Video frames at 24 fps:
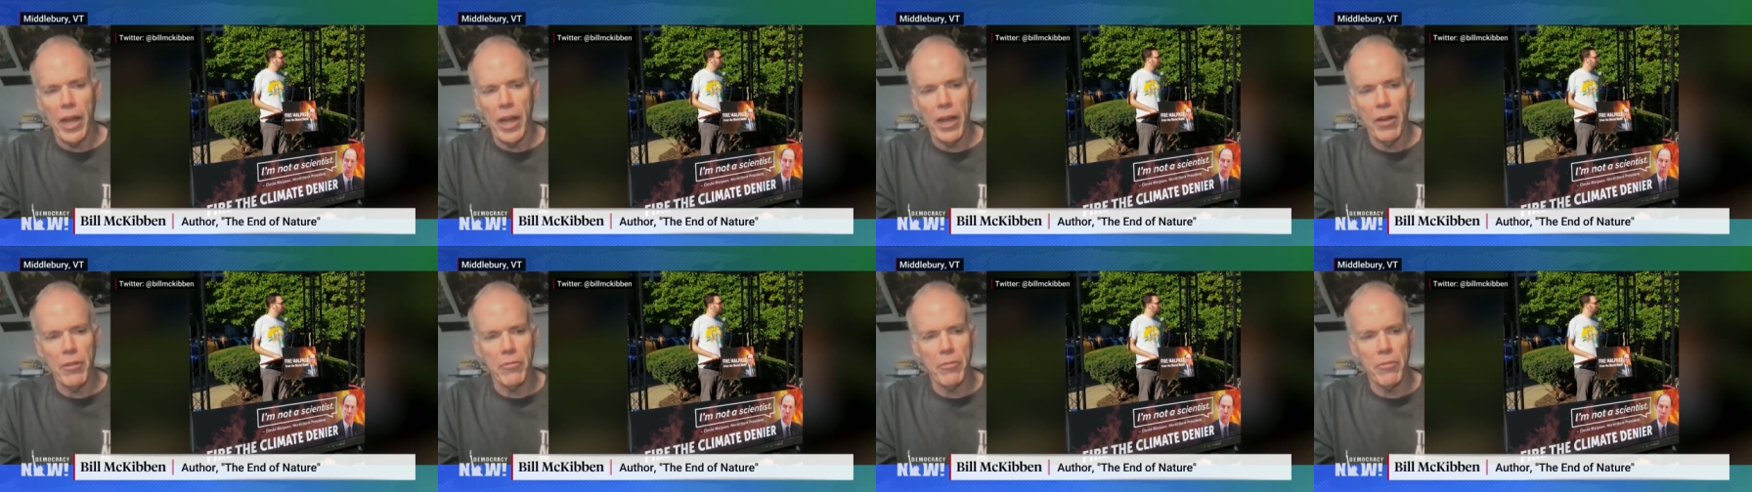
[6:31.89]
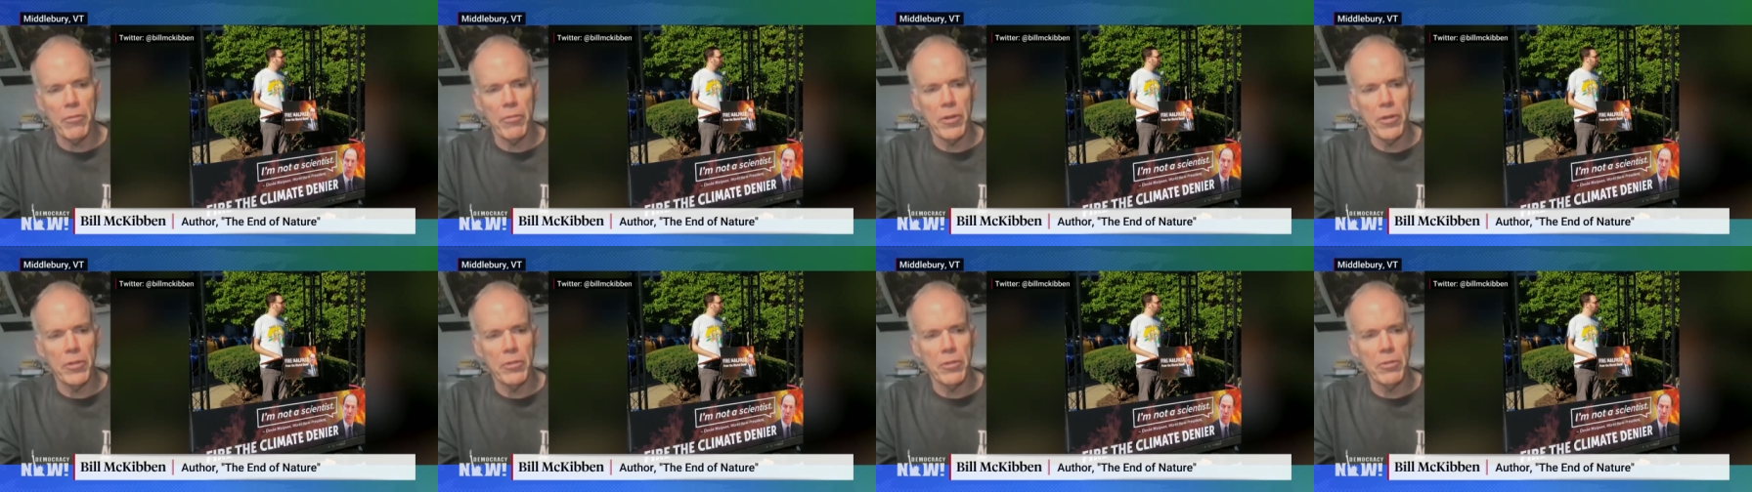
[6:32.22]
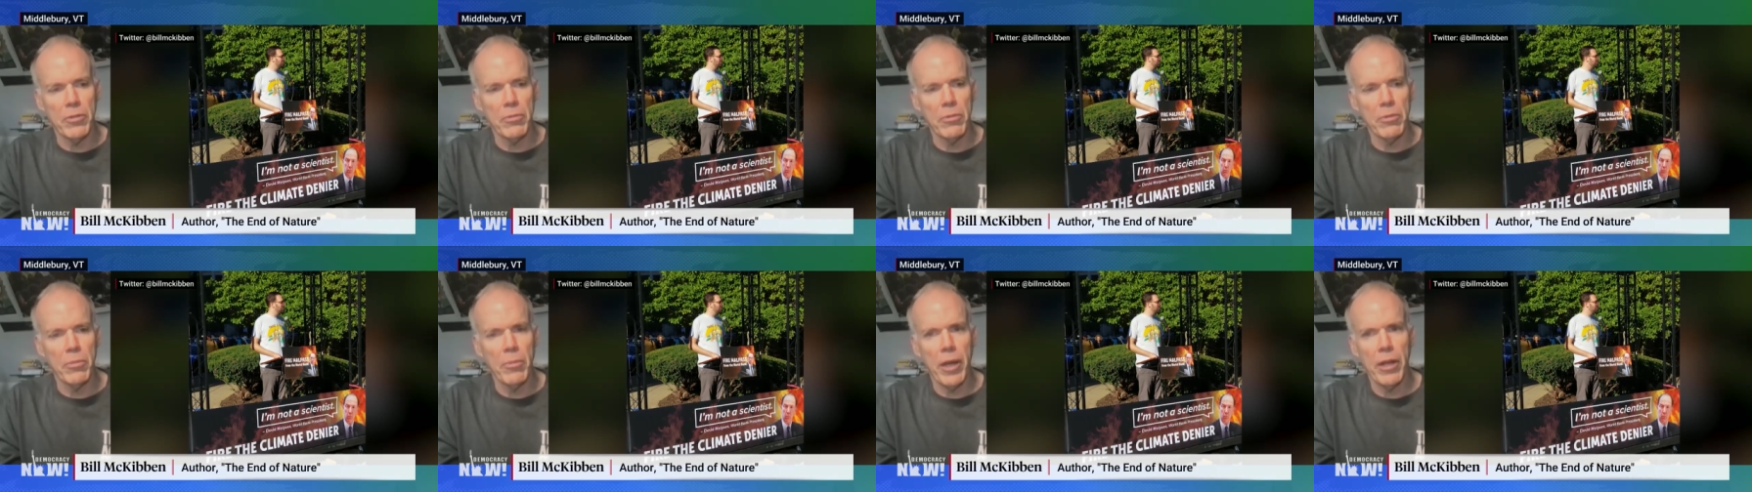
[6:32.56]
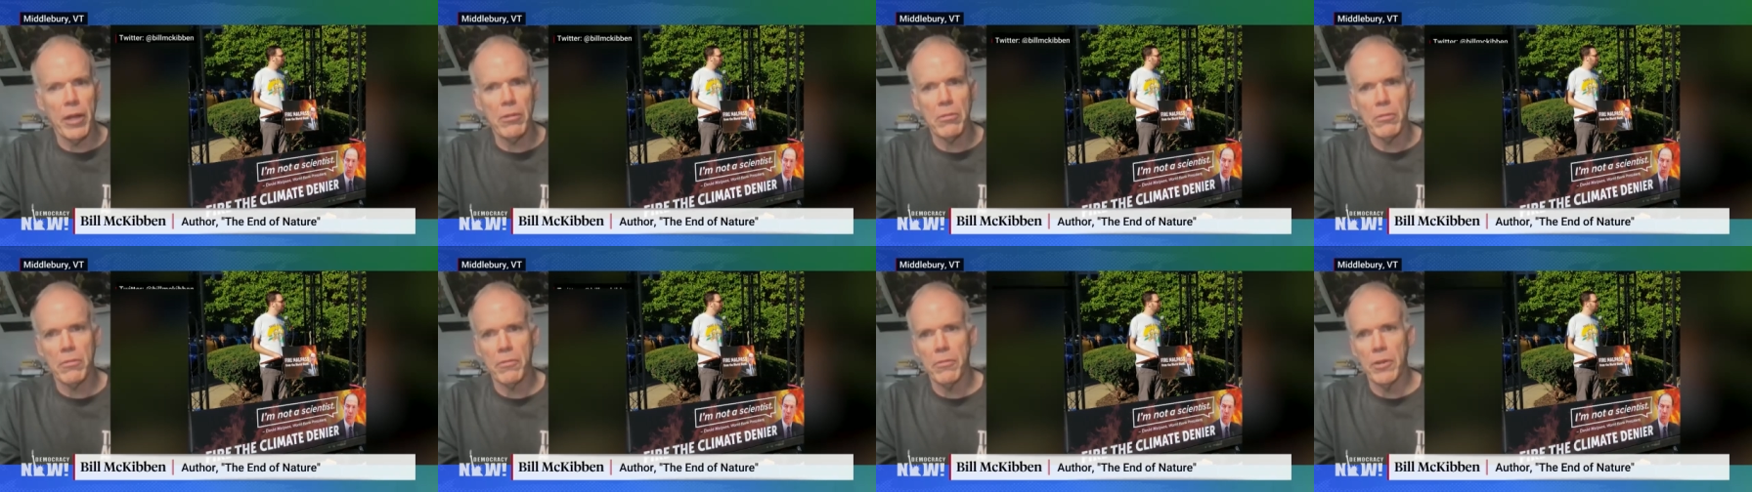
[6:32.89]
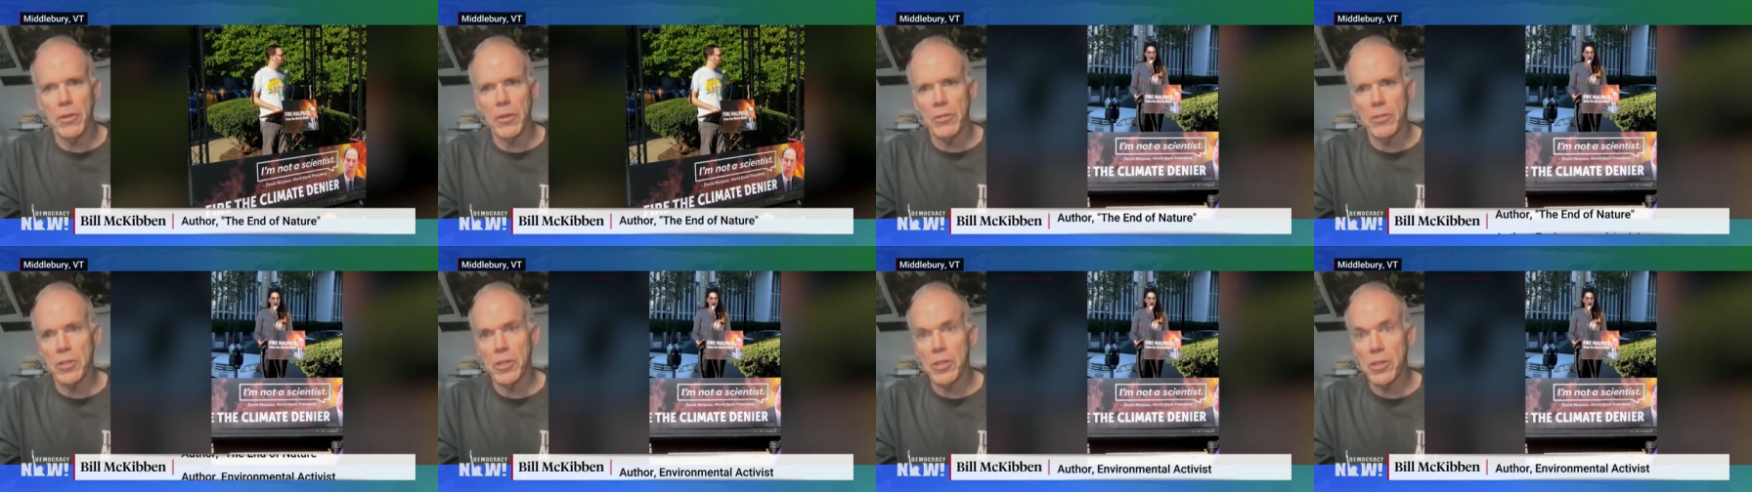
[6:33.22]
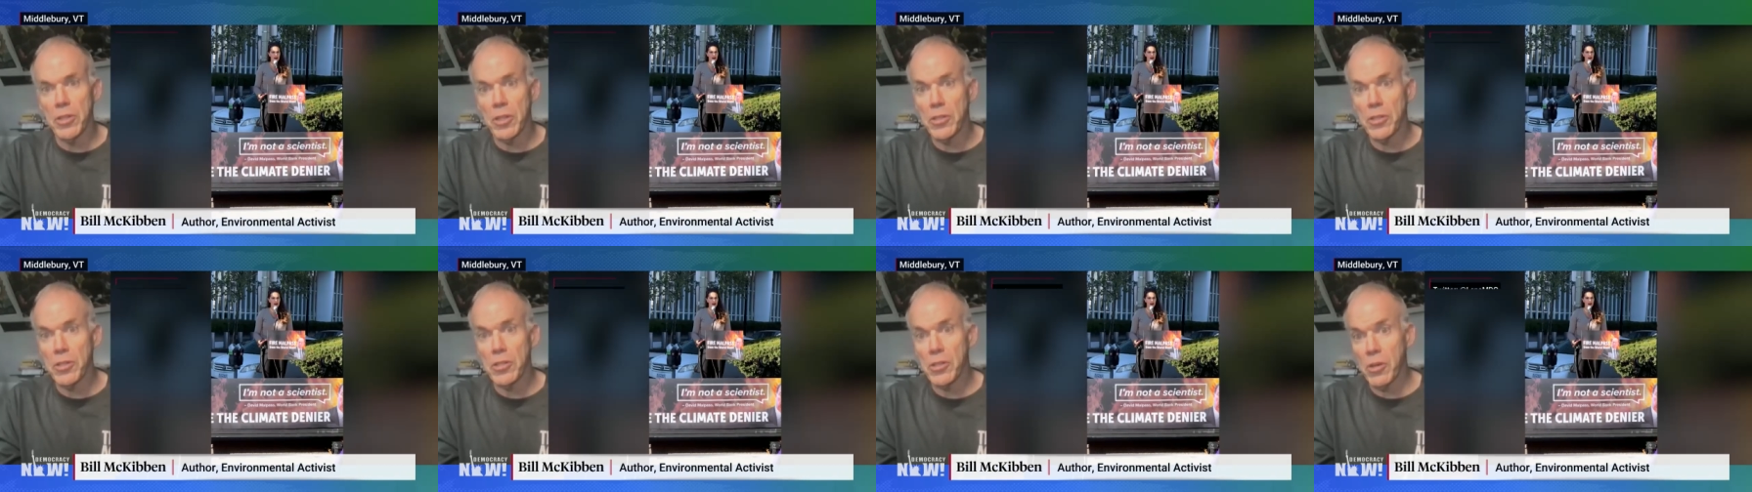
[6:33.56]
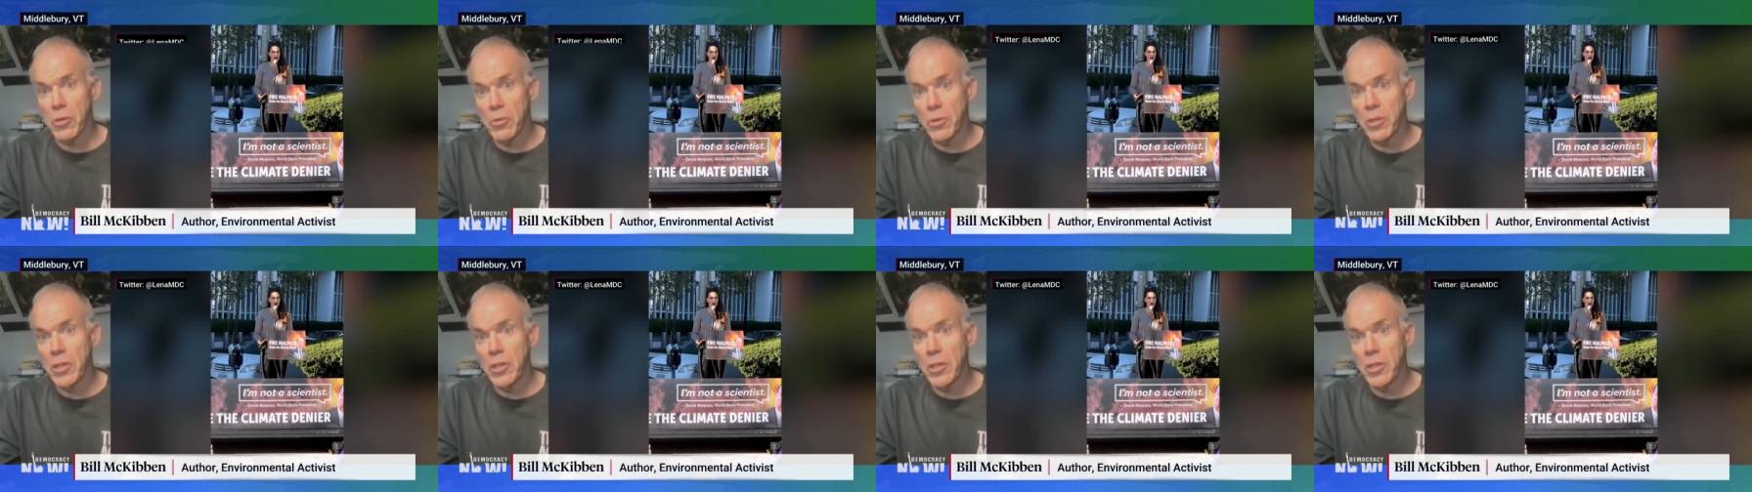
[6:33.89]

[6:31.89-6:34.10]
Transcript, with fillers: out front through a microphone, just so